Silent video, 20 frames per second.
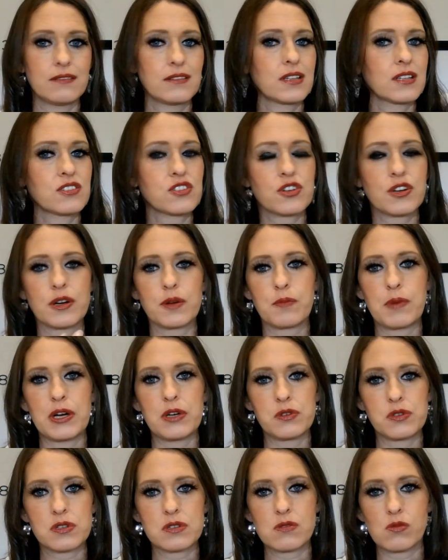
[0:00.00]
because you're going to
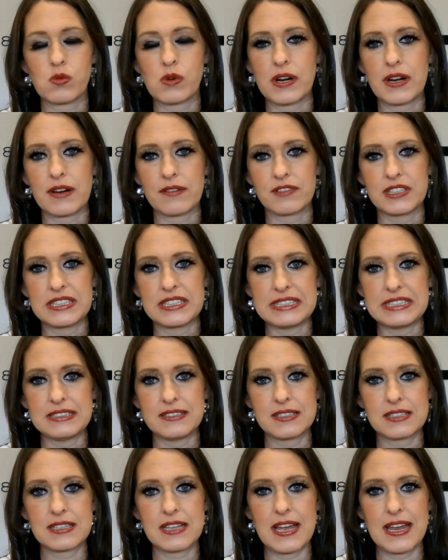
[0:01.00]
post whatever it
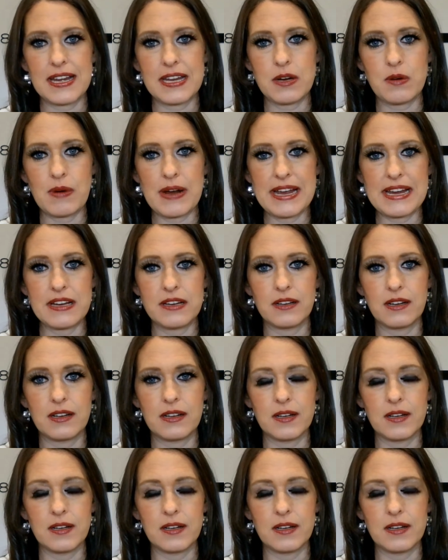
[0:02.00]
is anyway,